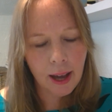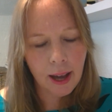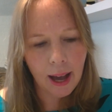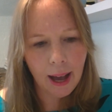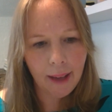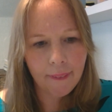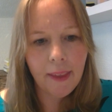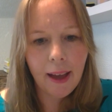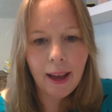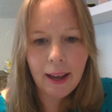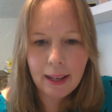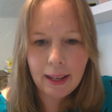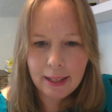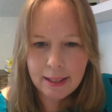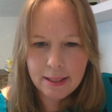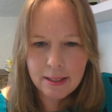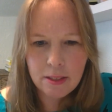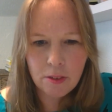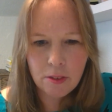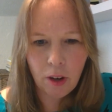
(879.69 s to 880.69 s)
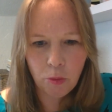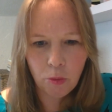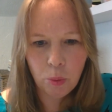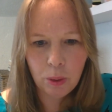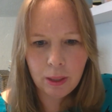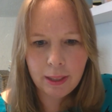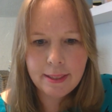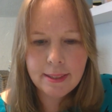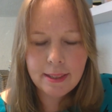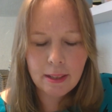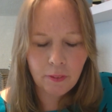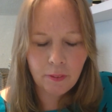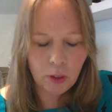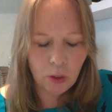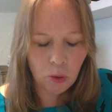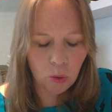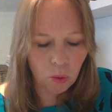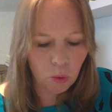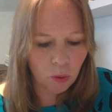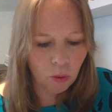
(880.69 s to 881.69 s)
And that is a really
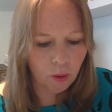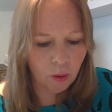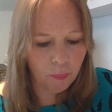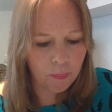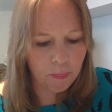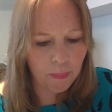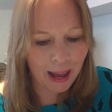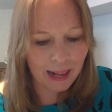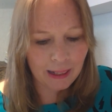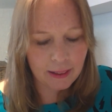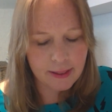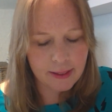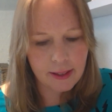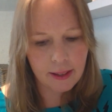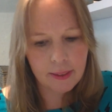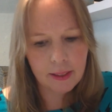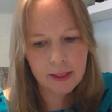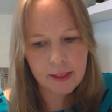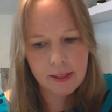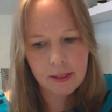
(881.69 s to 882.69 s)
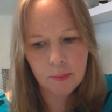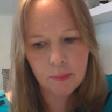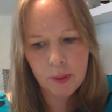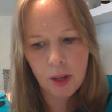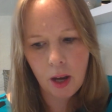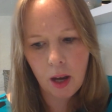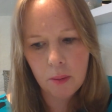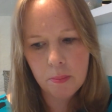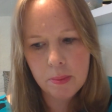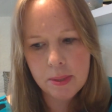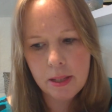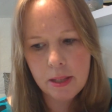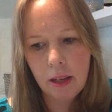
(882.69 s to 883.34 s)
difficult balance, I think, sometimes.